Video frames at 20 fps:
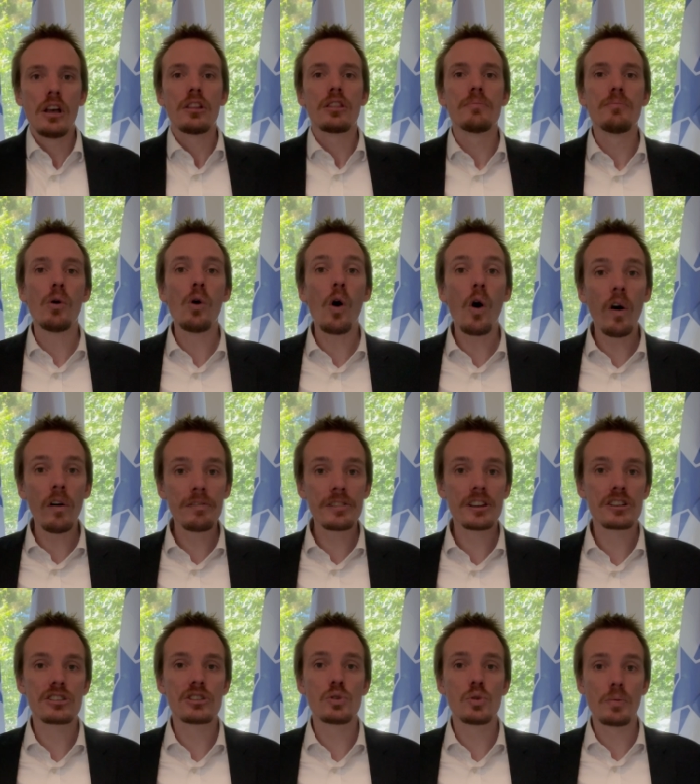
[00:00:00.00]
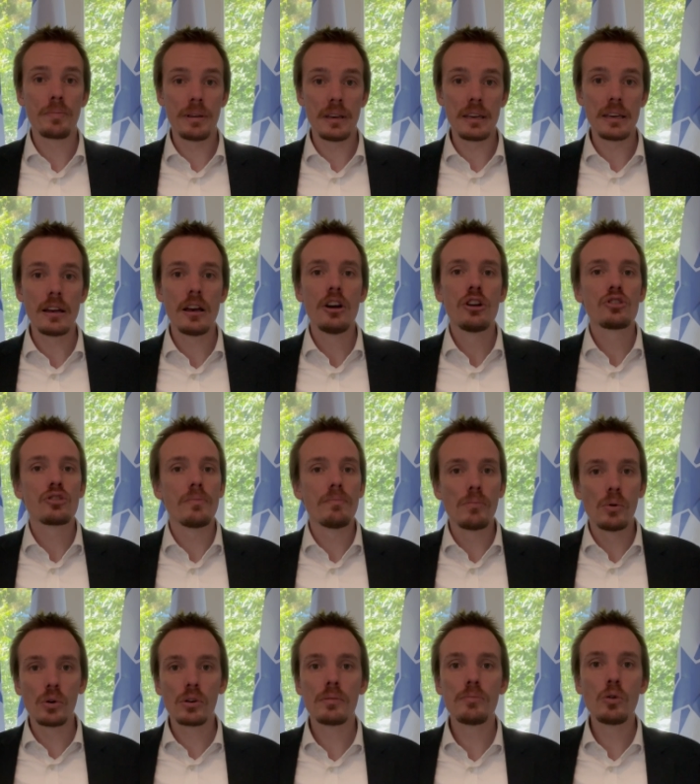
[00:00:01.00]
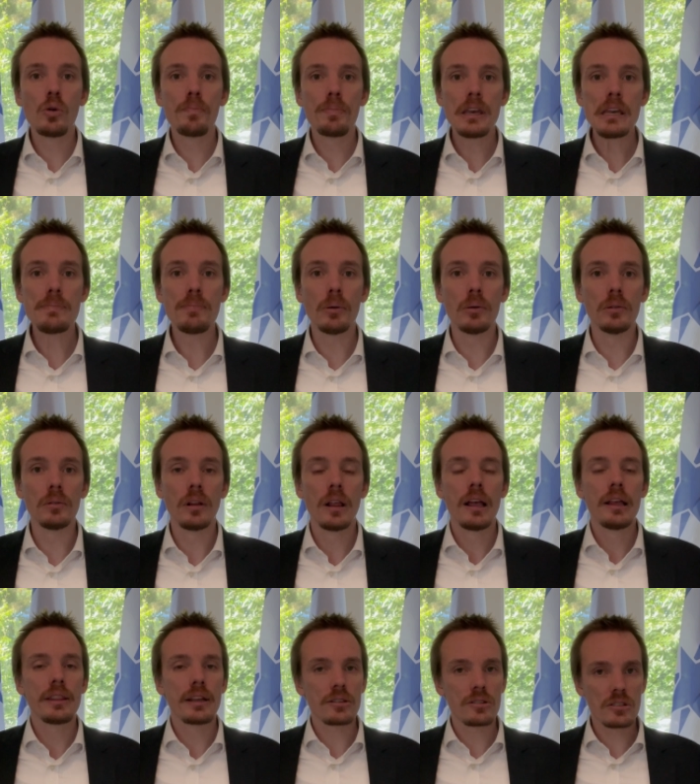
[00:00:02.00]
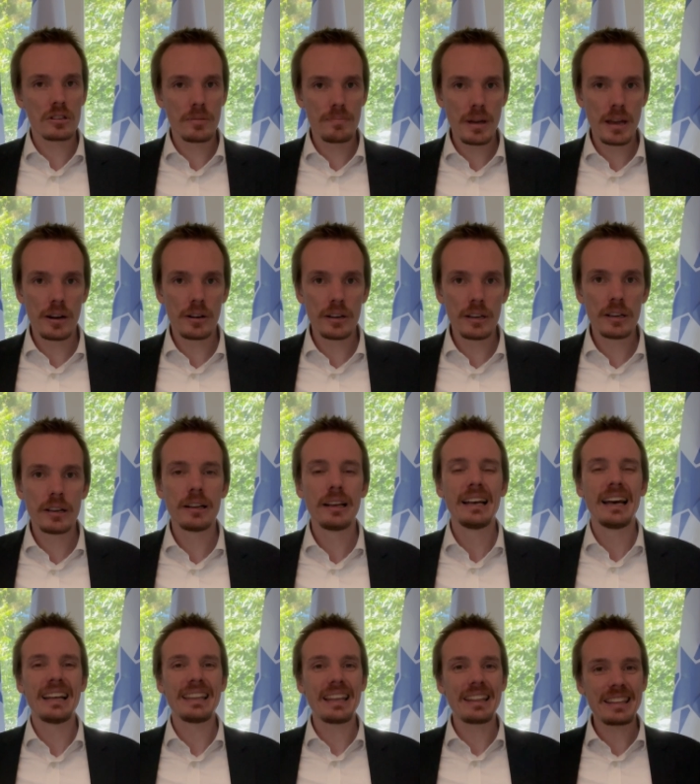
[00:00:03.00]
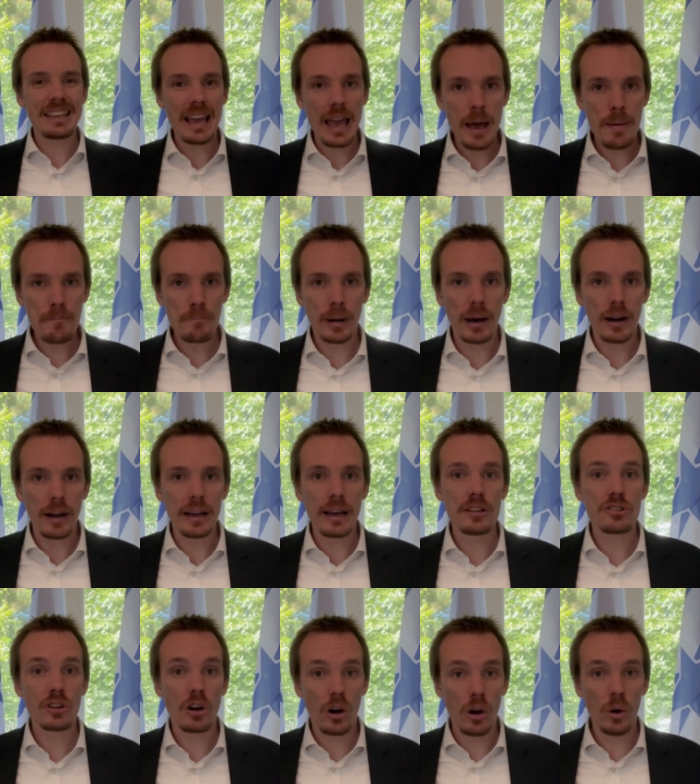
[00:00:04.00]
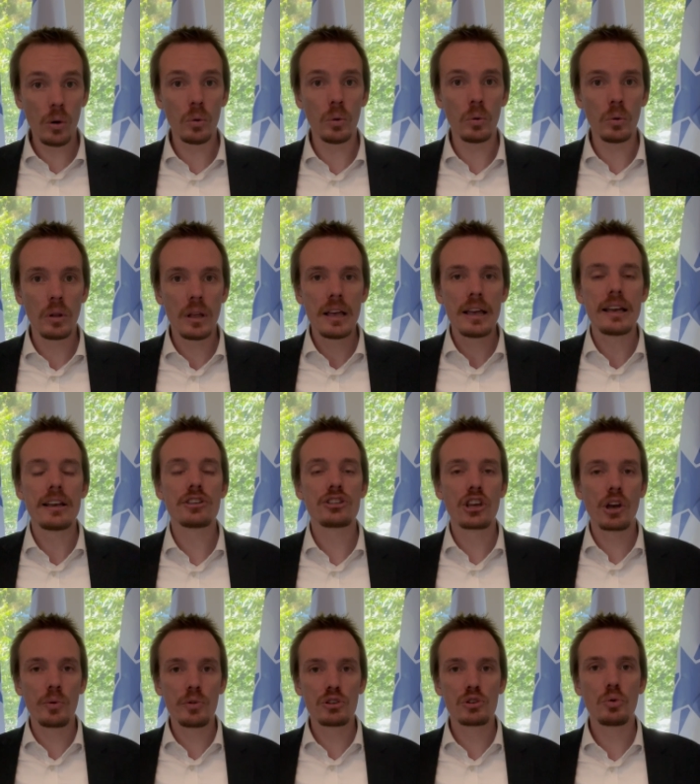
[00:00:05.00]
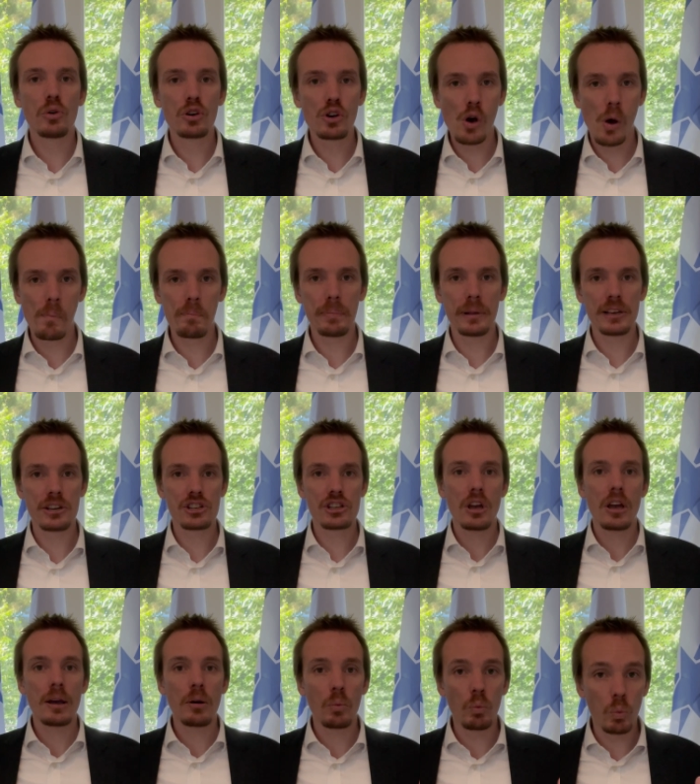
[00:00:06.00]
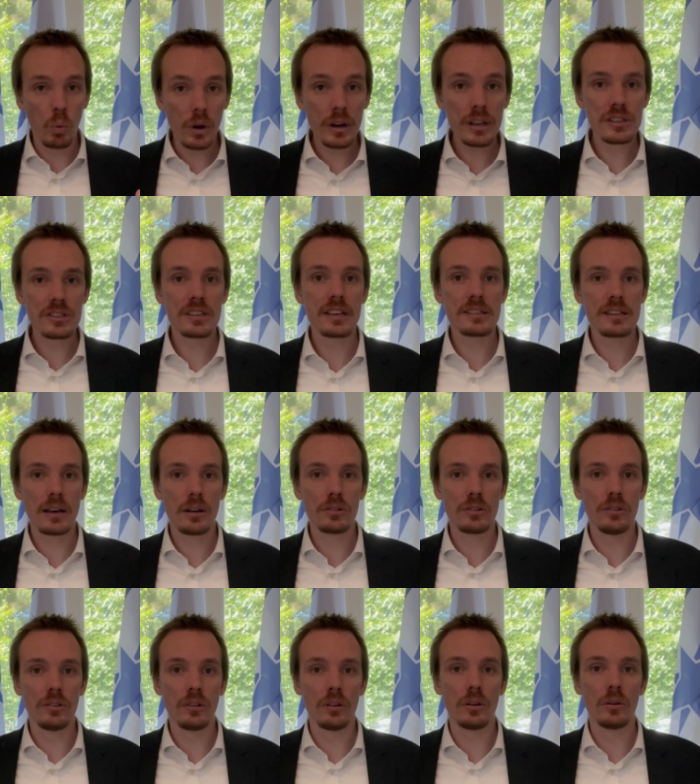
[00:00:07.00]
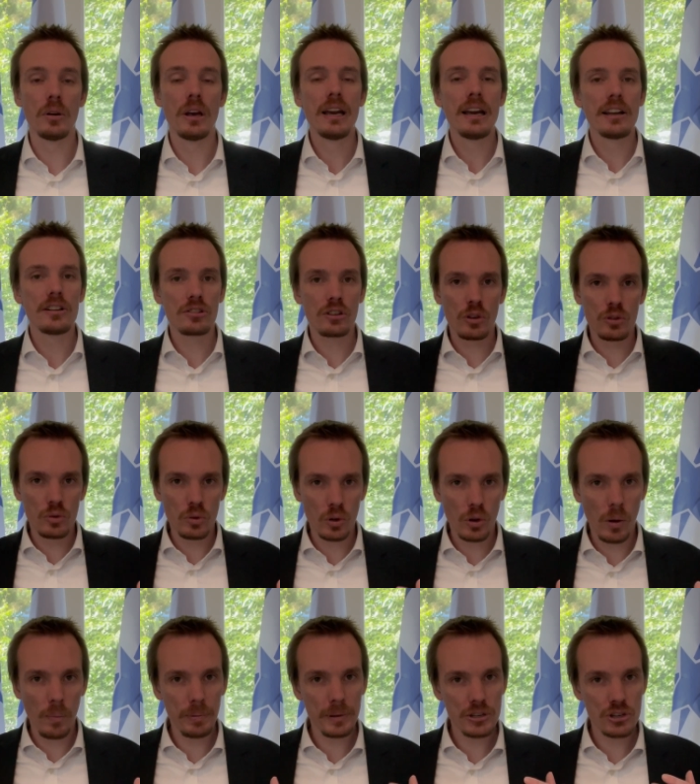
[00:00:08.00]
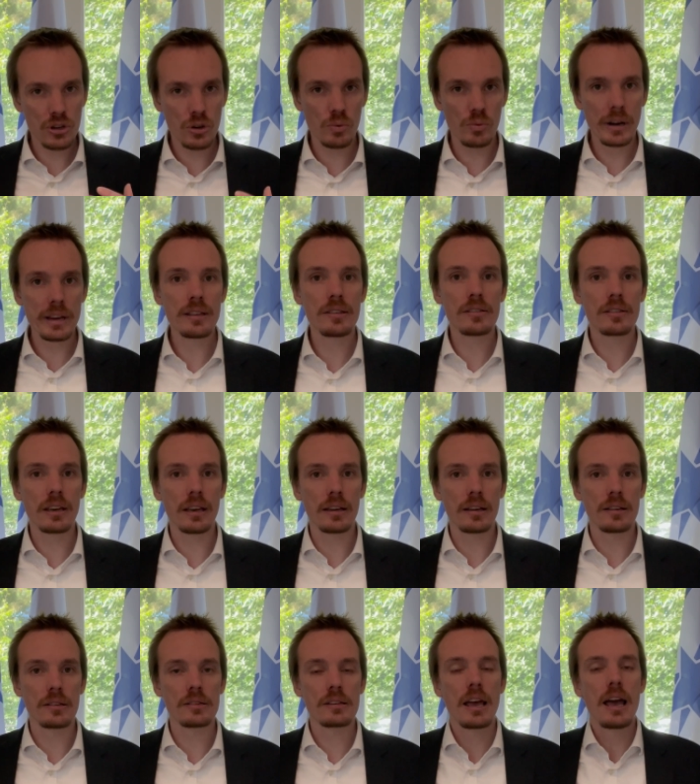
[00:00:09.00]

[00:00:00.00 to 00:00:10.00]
the more obvious it will be to more and more people that Stomaria and that the empire as a whole is going to accomplish what it set out to do. It's going to accomplish great things.